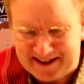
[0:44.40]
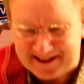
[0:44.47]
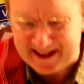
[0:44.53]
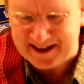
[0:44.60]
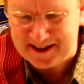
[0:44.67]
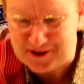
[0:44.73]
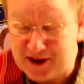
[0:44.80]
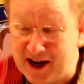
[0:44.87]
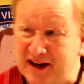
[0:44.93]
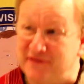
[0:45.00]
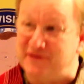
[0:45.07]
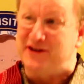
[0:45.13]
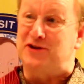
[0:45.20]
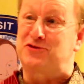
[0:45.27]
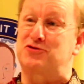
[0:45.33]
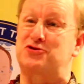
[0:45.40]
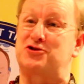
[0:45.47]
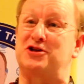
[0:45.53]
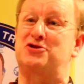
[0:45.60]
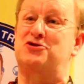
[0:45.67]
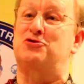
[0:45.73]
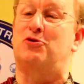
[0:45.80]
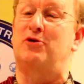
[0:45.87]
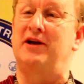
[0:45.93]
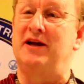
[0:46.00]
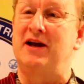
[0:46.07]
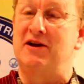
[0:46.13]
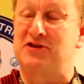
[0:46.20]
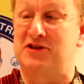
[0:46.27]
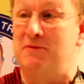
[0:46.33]
that is kind of an interesting story,
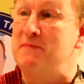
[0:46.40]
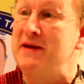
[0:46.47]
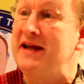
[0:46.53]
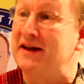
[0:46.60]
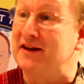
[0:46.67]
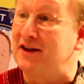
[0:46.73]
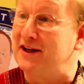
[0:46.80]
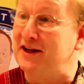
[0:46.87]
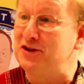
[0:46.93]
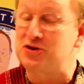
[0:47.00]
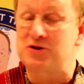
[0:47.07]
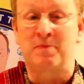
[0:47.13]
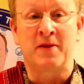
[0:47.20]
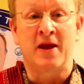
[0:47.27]
to me at least.